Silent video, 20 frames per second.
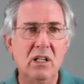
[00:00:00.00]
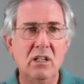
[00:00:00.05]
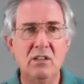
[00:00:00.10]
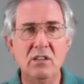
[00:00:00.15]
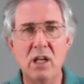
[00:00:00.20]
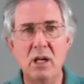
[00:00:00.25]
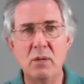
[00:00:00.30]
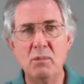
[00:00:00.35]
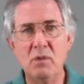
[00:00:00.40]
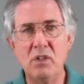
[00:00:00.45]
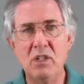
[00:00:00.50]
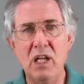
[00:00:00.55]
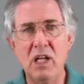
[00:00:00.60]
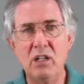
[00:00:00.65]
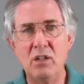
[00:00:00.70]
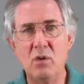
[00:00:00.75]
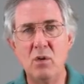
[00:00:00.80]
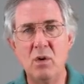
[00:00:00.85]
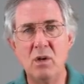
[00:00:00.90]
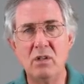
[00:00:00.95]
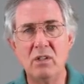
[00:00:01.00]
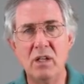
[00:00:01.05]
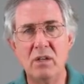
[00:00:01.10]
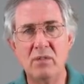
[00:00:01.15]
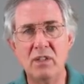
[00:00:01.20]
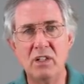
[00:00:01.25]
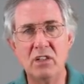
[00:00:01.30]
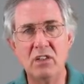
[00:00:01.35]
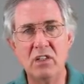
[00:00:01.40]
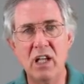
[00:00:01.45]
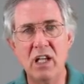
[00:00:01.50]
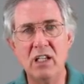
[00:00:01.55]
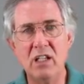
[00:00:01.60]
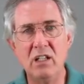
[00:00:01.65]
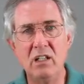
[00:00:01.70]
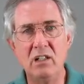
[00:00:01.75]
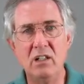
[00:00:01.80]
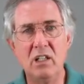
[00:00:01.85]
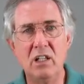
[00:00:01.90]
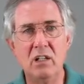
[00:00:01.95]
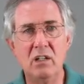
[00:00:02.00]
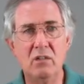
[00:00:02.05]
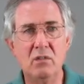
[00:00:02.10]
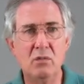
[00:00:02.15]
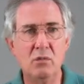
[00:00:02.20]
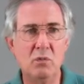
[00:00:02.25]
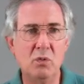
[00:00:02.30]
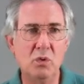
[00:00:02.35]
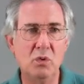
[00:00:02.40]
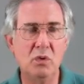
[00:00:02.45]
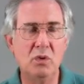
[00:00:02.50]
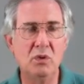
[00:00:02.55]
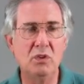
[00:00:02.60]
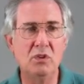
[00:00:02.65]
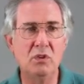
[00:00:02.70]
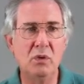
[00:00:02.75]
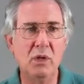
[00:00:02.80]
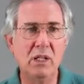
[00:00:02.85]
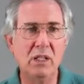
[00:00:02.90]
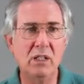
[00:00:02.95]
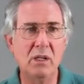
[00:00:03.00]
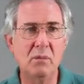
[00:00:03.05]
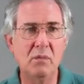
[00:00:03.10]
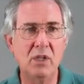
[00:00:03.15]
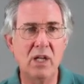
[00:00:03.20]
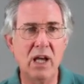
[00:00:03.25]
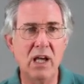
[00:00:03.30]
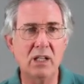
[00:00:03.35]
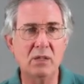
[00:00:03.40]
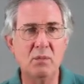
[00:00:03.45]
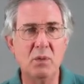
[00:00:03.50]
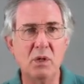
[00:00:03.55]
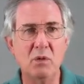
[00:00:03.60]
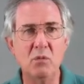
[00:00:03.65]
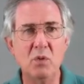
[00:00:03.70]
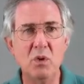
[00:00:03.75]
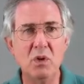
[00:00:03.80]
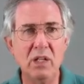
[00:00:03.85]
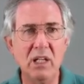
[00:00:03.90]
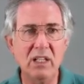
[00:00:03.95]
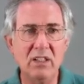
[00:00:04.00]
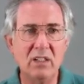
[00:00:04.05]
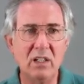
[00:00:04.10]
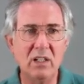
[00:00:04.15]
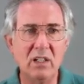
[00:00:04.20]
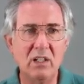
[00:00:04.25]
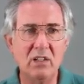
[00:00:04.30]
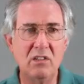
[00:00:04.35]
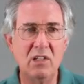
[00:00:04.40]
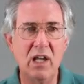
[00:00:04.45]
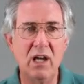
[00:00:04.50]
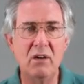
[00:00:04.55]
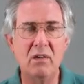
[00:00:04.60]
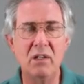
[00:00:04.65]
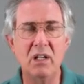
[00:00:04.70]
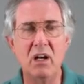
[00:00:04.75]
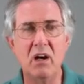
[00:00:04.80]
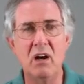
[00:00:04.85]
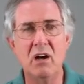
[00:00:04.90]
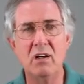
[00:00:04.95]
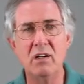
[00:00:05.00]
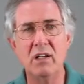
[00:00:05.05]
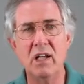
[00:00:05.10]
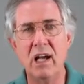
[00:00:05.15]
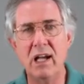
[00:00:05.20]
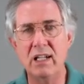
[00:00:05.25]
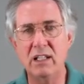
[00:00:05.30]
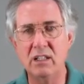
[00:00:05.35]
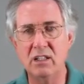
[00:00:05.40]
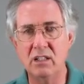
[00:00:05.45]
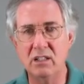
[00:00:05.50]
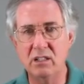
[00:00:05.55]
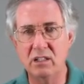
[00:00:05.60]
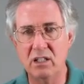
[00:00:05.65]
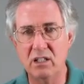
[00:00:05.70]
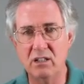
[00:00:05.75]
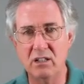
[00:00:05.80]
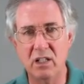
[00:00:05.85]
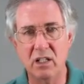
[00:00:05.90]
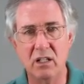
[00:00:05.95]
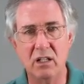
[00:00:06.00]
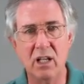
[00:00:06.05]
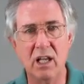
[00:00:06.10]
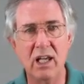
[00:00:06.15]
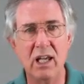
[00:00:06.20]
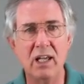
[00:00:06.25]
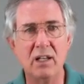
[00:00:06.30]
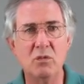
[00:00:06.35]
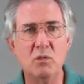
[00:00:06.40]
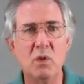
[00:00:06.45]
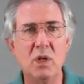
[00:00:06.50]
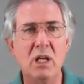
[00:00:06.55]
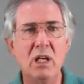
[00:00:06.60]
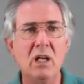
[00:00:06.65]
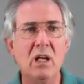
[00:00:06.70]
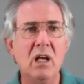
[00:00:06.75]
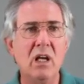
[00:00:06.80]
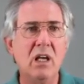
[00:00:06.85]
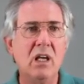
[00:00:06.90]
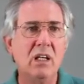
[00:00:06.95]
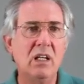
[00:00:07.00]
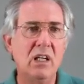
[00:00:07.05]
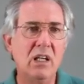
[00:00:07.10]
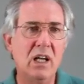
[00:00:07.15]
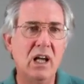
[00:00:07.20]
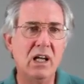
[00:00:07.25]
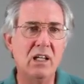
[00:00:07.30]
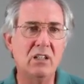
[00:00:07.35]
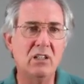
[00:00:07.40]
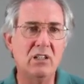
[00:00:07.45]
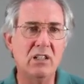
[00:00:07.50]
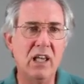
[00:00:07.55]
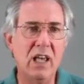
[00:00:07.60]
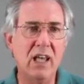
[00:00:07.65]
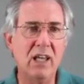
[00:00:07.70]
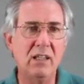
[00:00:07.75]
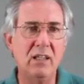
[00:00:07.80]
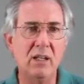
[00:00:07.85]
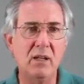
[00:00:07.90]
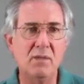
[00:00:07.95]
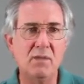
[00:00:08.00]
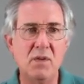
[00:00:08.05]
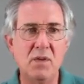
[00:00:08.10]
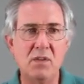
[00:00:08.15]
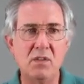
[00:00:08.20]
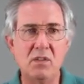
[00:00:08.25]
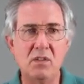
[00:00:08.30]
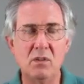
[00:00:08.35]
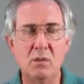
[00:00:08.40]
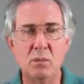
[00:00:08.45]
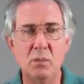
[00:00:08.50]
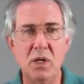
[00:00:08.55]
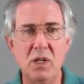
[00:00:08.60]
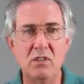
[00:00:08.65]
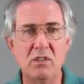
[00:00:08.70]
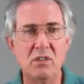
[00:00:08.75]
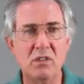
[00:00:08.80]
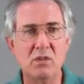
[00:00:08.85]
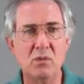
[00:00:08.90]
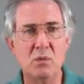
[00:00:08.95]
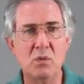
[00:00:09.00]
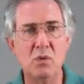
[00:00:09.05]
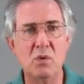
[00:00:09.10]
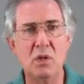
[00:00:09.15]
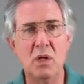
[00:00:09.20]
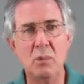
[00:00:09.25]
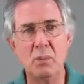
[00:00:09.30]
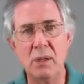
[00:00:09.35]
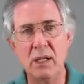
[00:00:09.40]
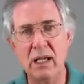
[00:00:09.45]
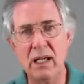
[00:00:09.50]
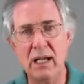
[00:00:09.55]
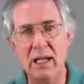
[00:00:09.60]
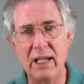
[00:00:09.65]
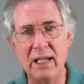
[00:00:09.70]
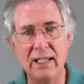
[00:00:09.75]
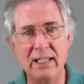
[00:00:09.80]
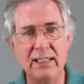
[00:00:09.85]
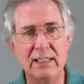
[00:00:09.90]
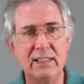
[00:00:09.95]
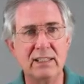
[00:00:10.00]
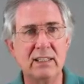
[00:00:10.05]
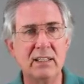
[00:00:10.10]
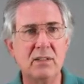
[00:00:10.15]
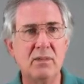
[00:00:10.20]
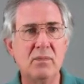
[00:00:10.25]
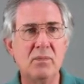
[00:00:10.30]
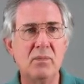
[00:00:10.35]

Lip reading: Some state courts have extended the rule to income tax, but rulings in this area are not consistent, and we cannot say that a physical presence rule applies.